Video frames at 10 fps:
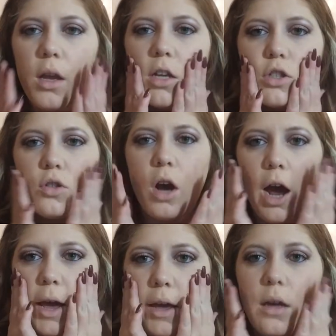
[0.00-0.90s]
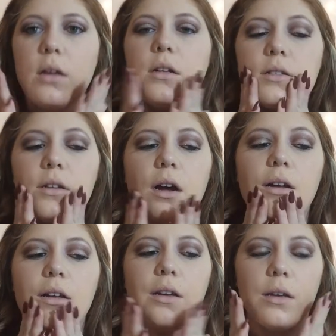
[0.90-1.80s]
It's dry. It's
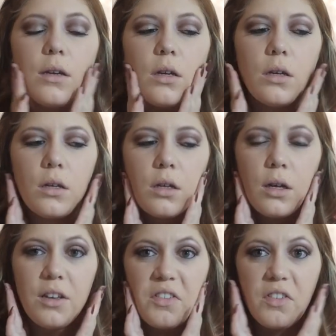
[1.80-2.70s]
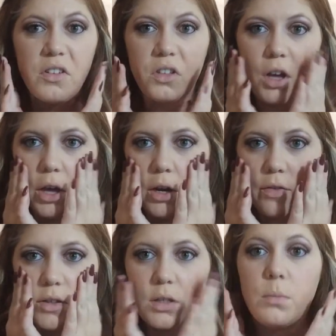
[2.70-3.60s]
not like, it feels good.
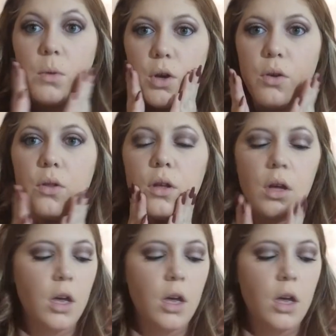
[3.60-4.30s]
It feels smooth.